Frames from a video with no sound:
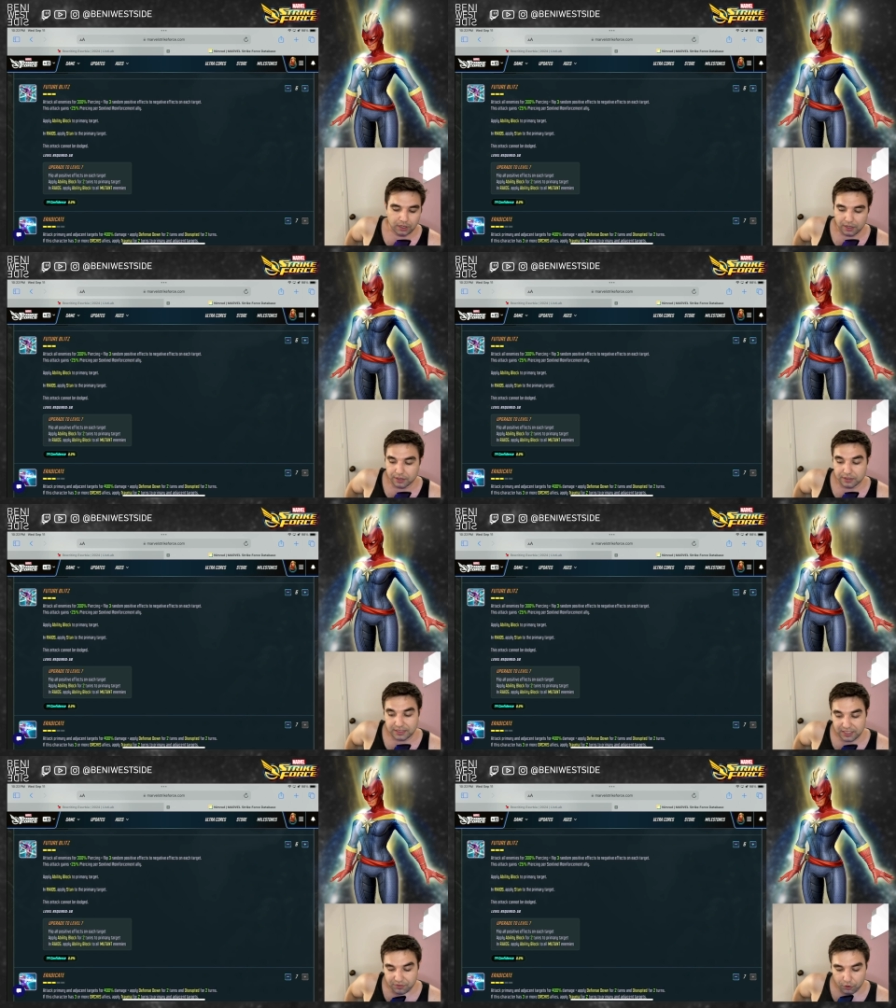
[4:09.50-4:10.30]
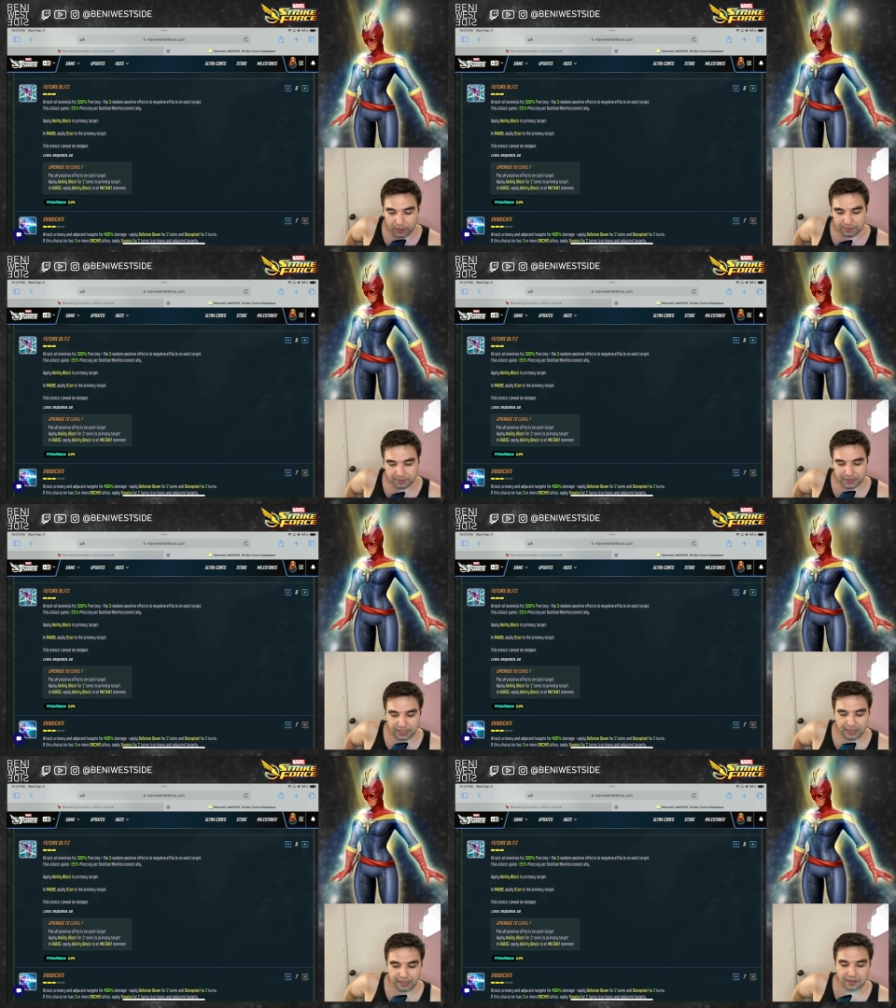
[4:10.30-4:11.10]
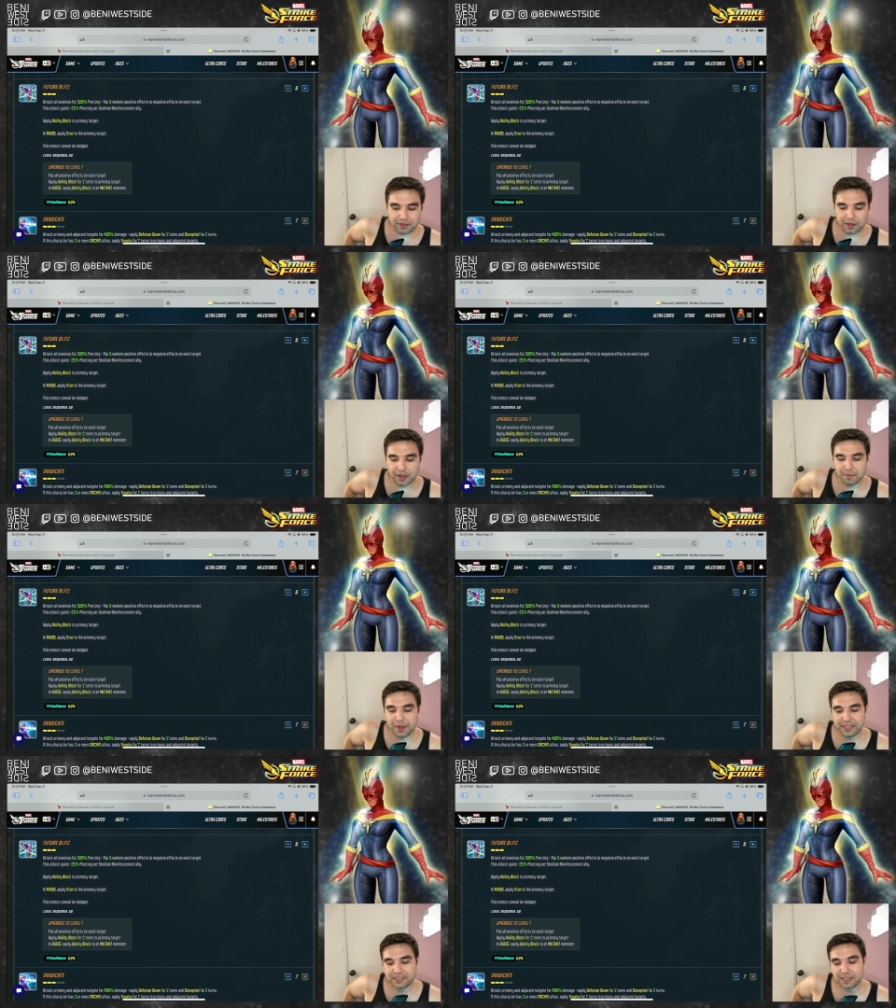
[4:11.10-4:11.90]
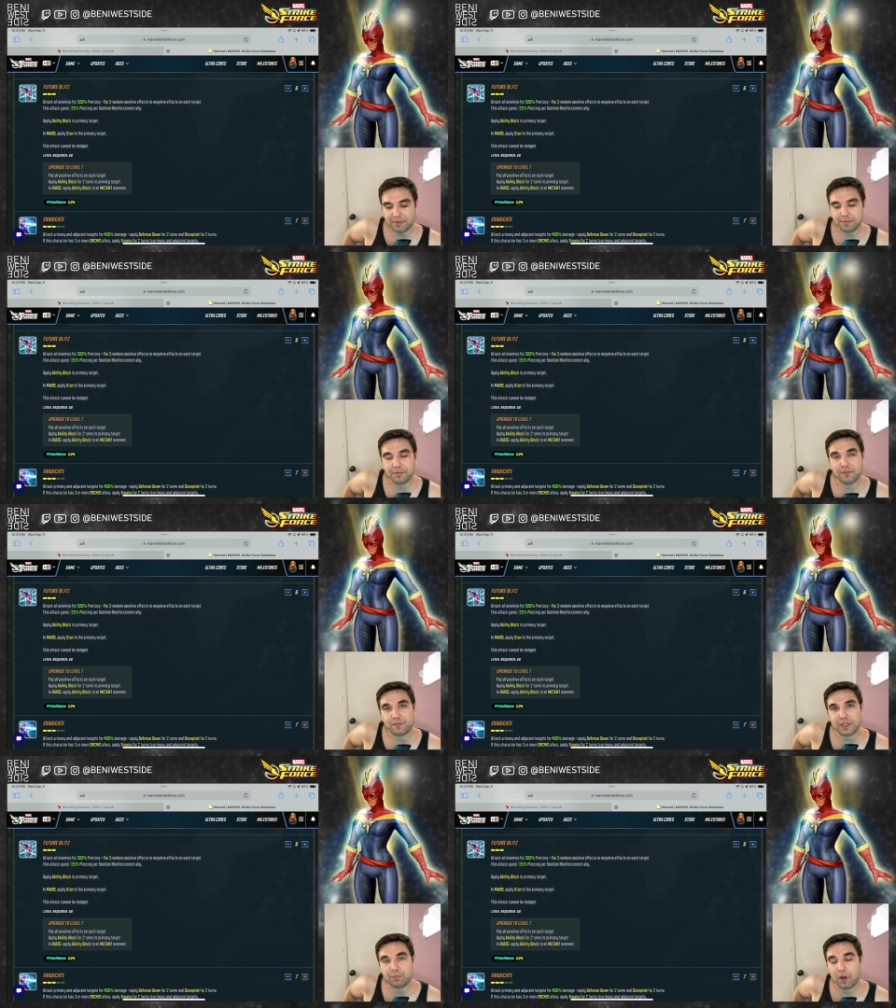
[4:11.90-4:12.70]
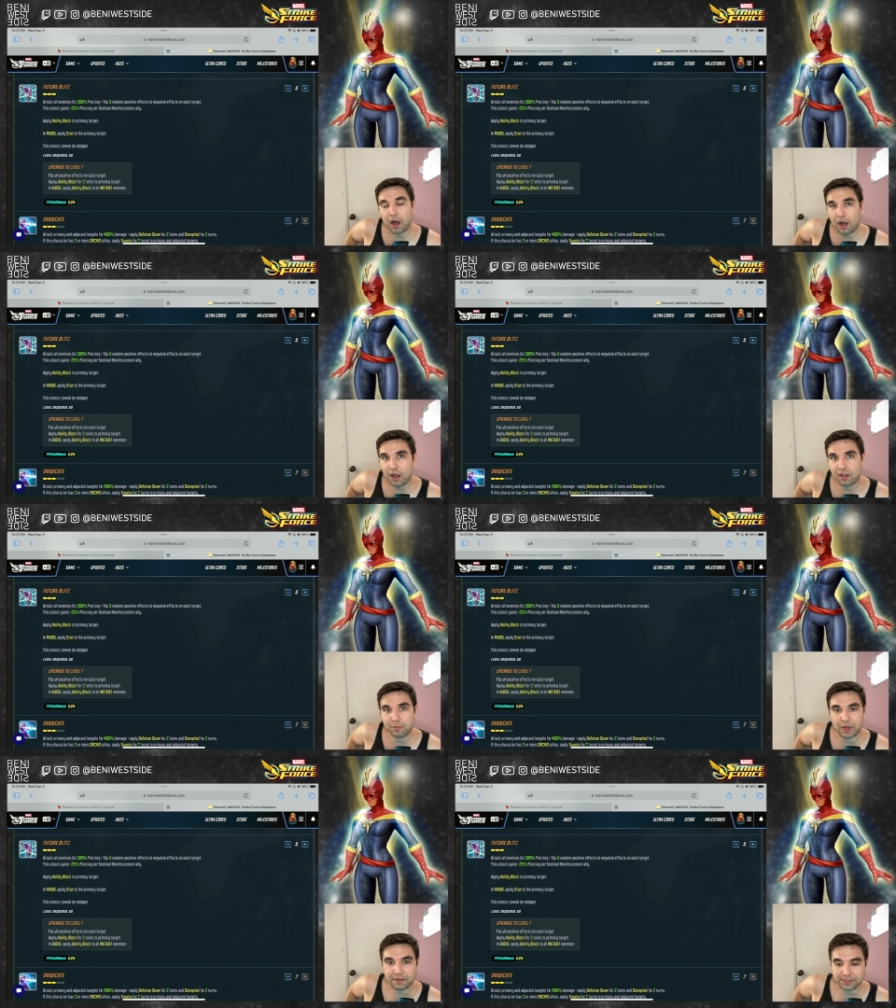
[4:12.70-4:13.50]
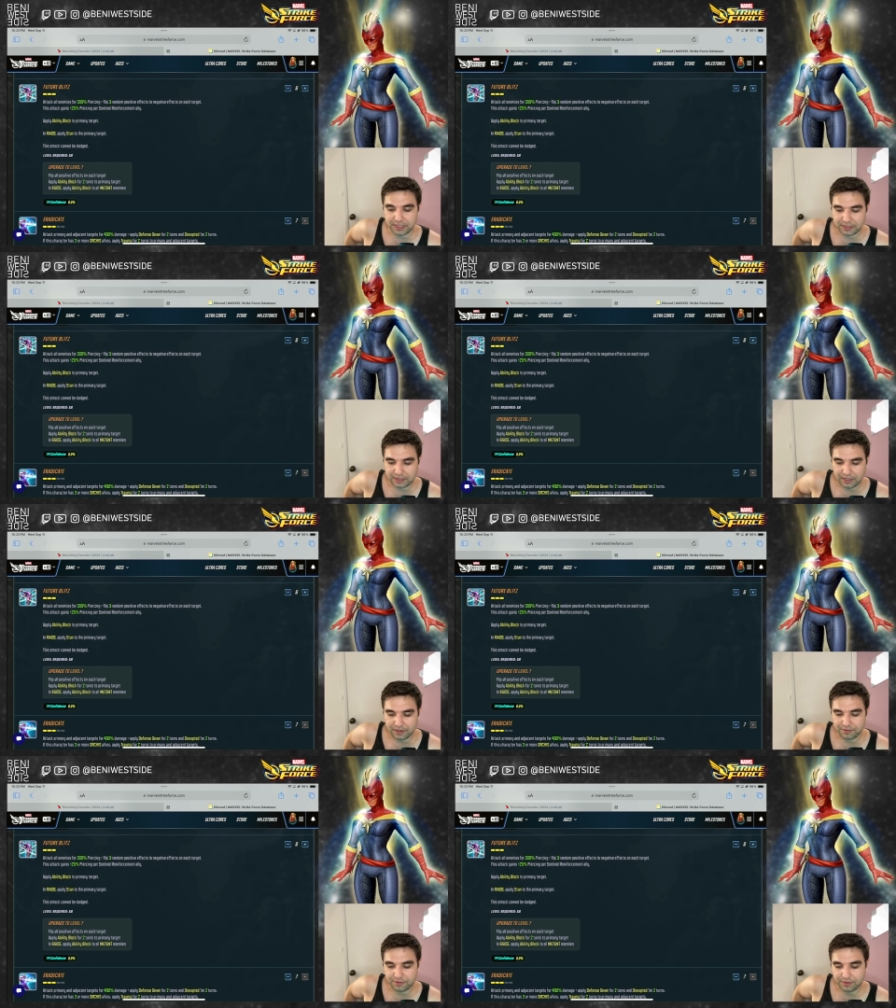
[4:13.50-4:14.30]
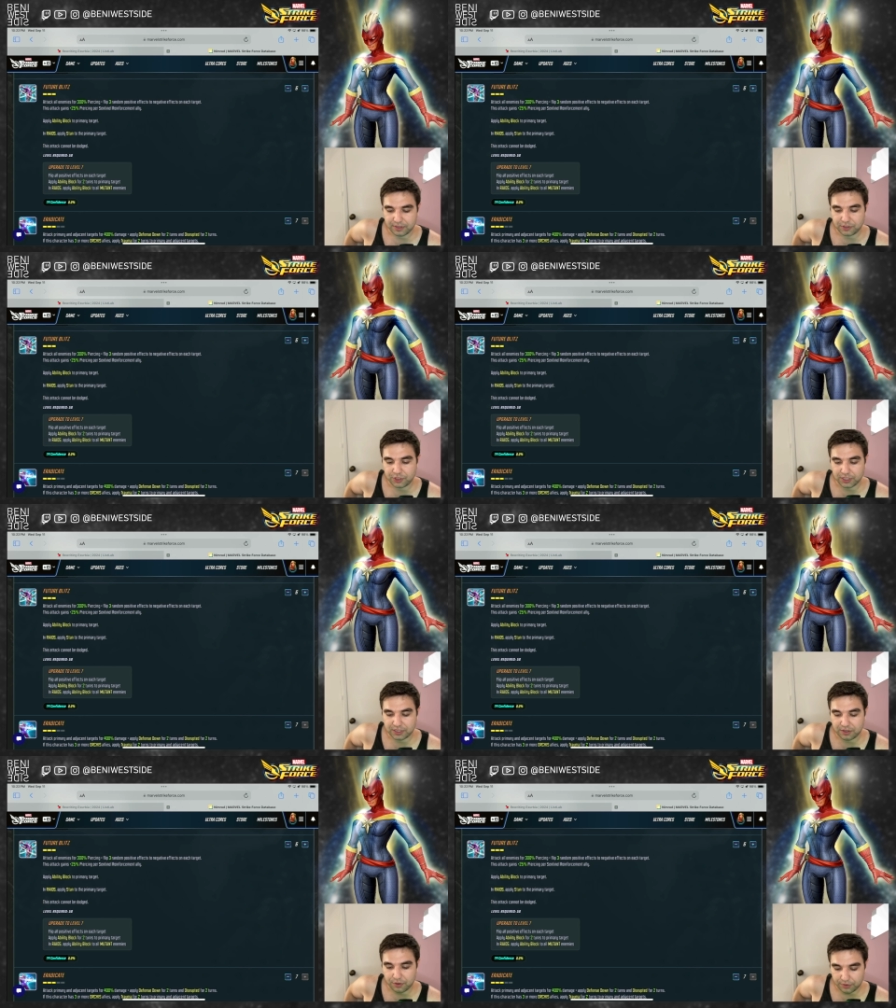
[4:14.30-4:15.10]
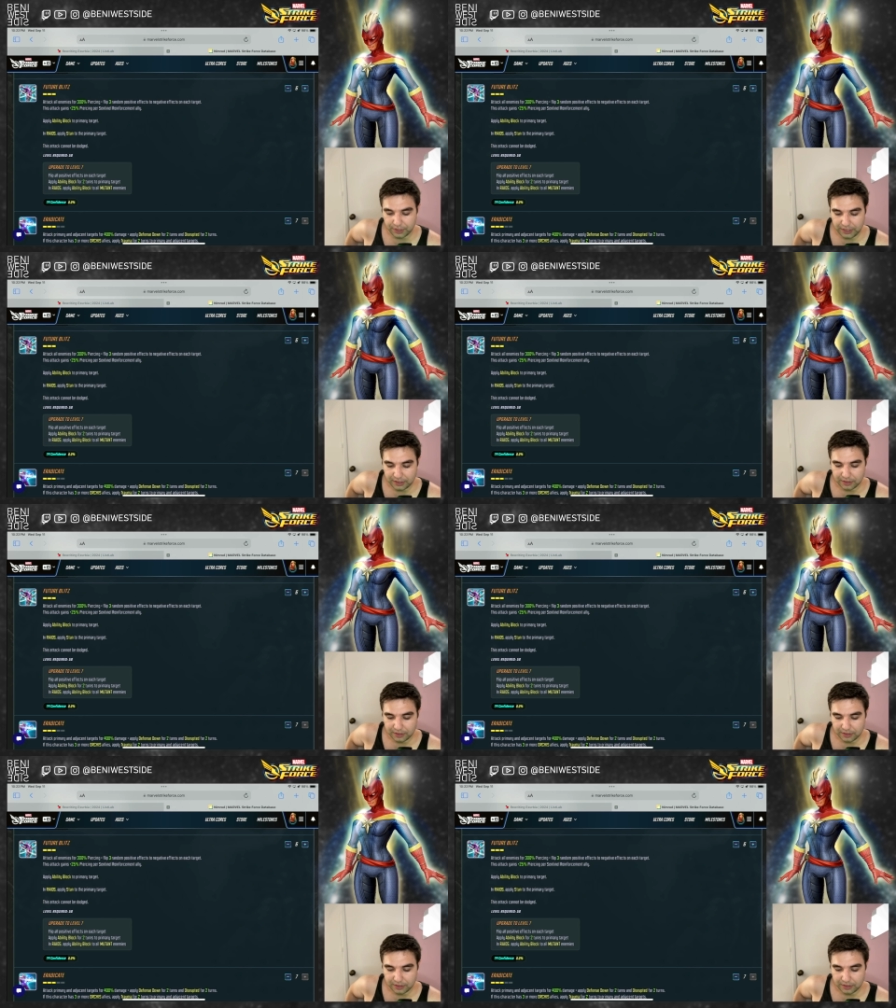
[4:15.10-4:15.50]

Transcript: The T4 upgrade makes him flip all buffs instead of just 3.